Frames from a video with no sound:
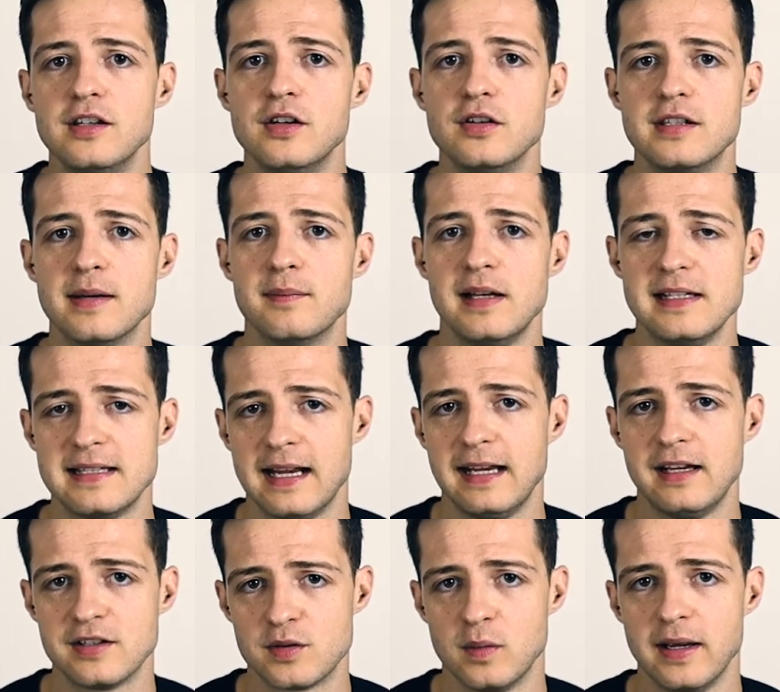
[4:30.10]
You simply
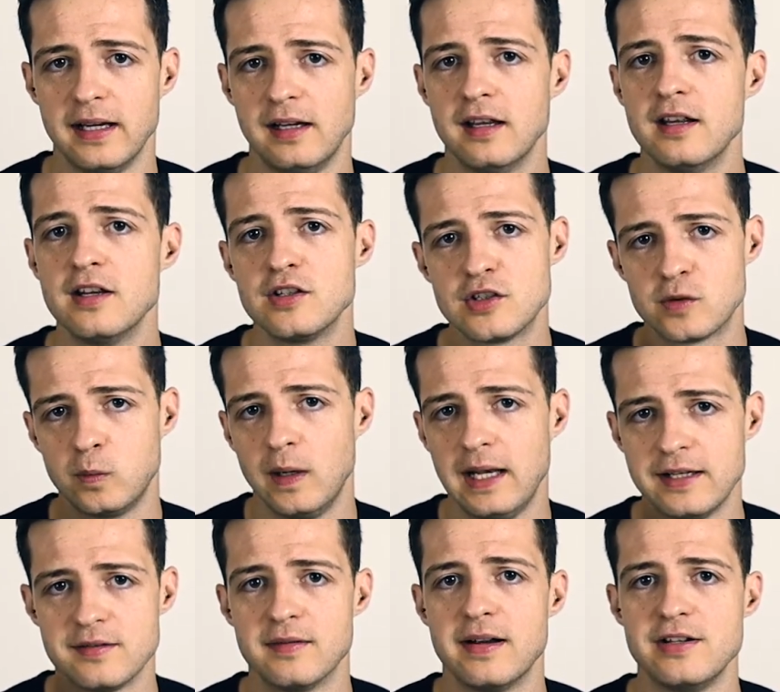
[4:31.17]
take a swig, swill
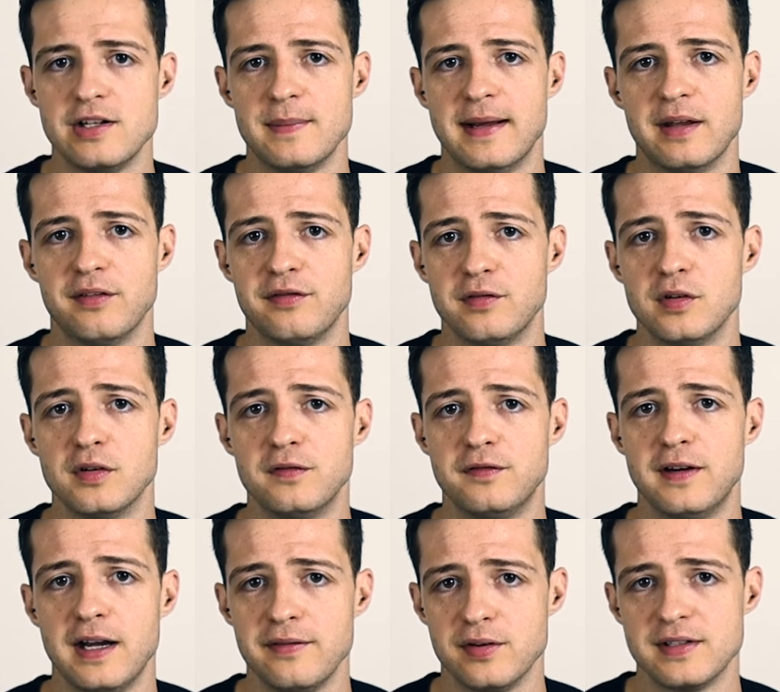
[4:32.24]
it around your mouth for
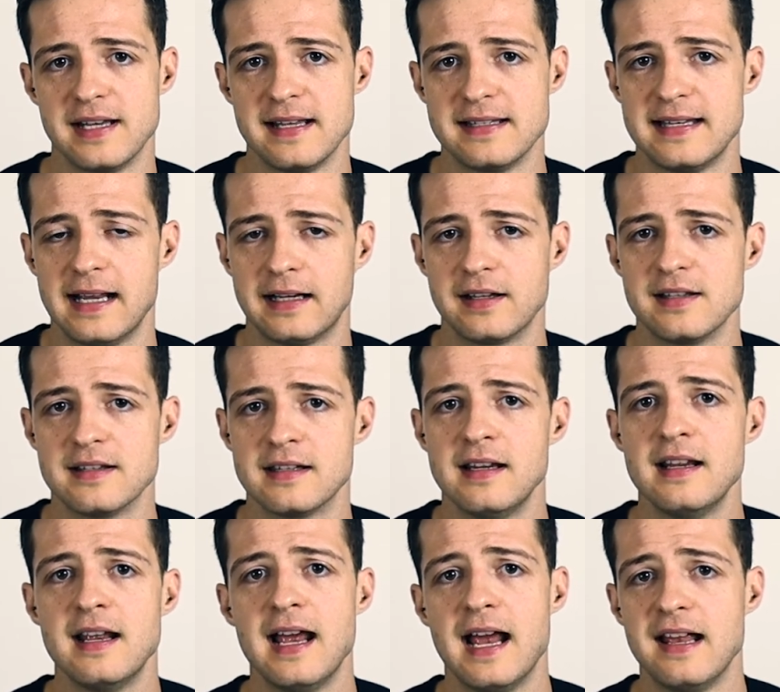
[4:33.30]
5 or 10 seconds,
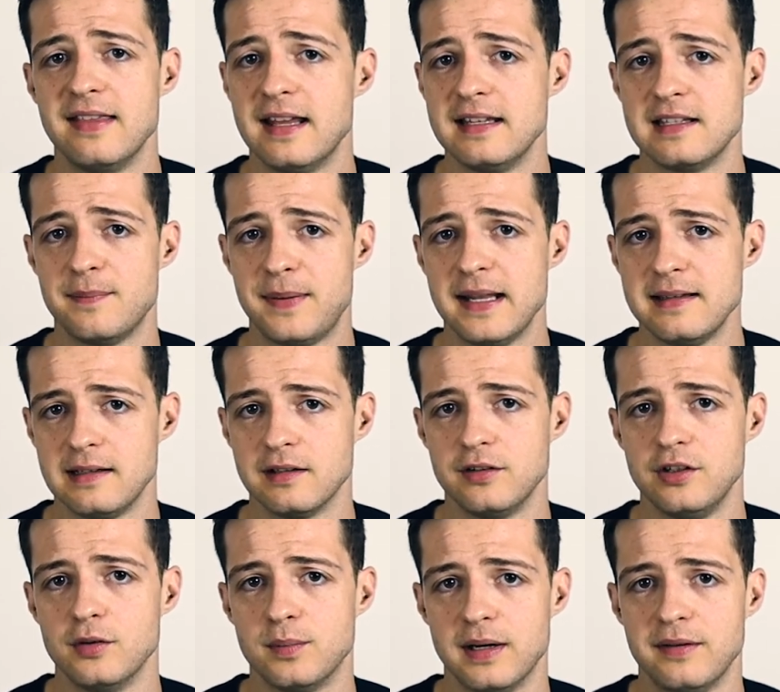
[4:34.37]
and then depending
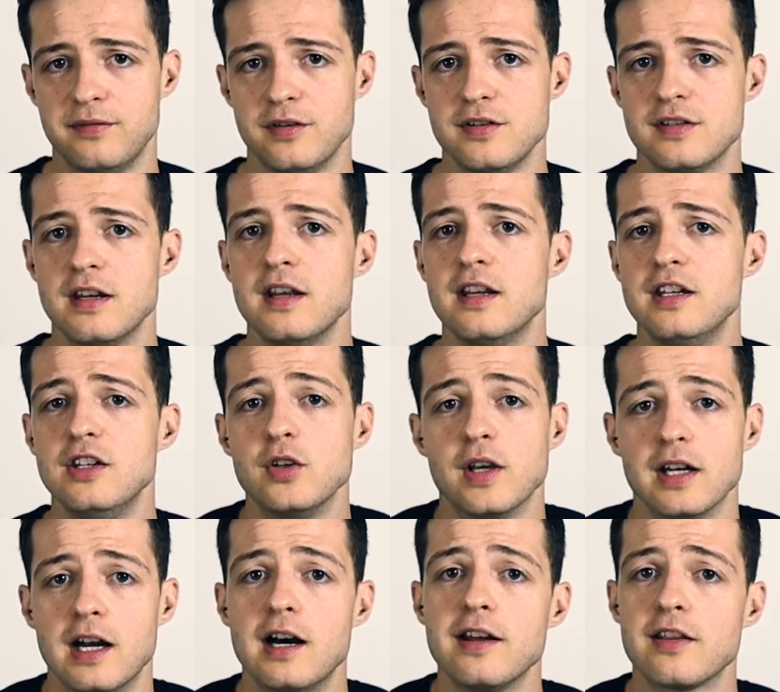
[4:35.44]
on your preference, you
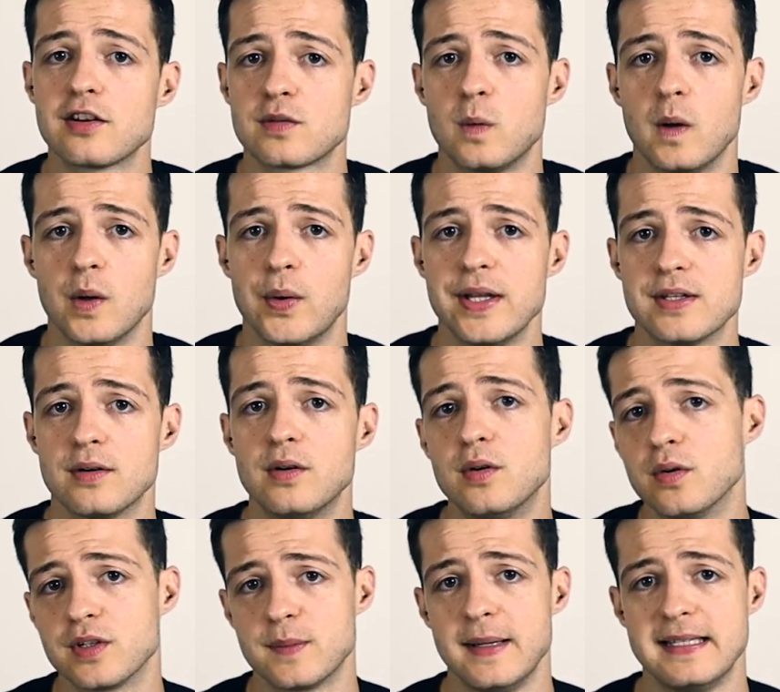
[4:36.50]
can either swallow it
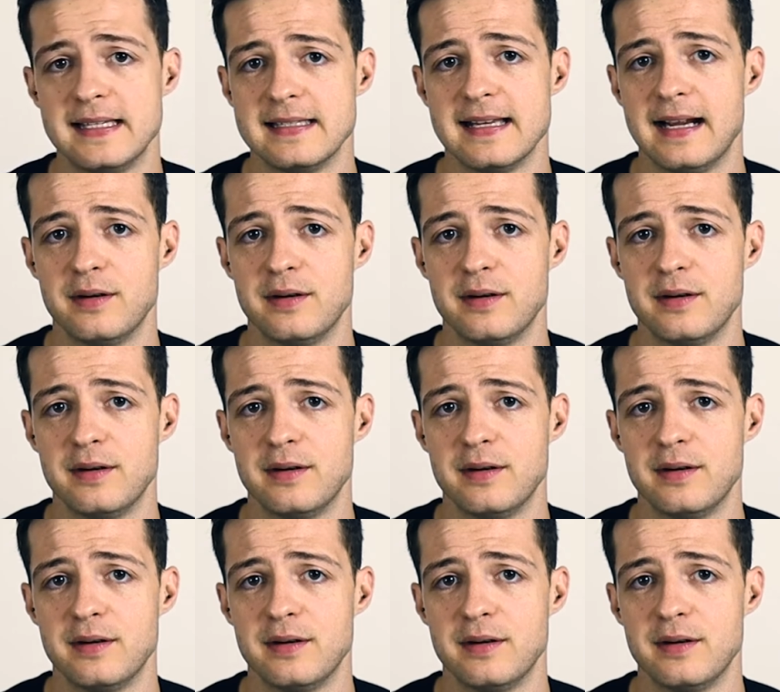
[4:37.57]
or spit it